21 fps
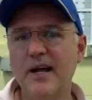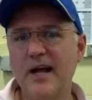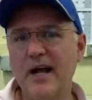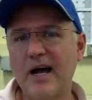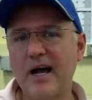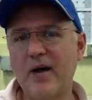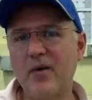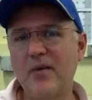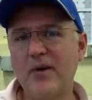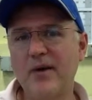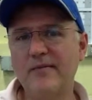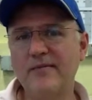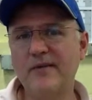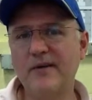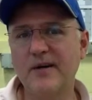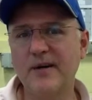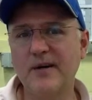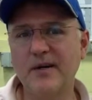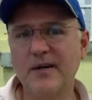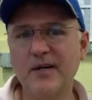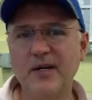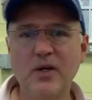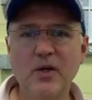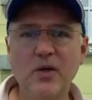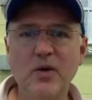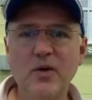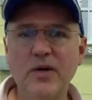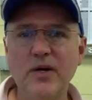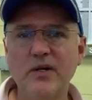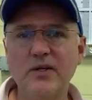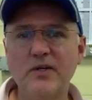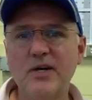However,
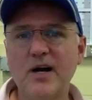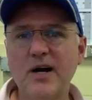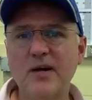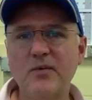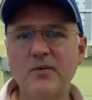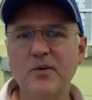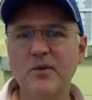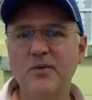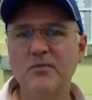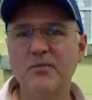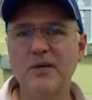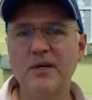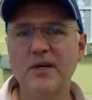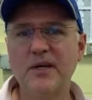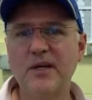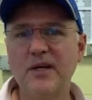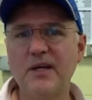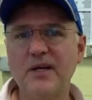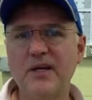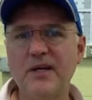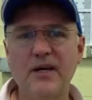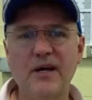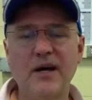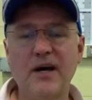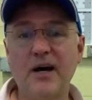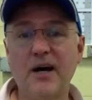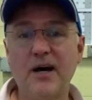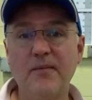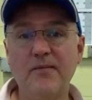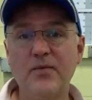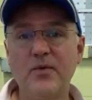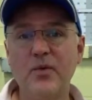you can talk with me
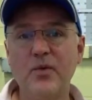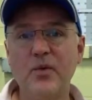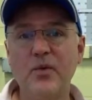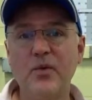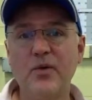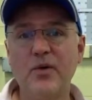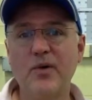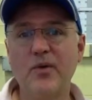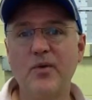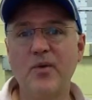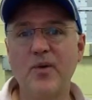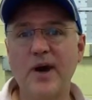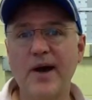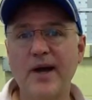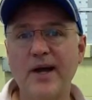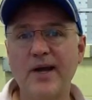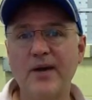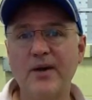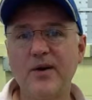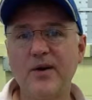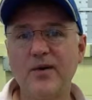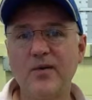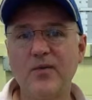through a wide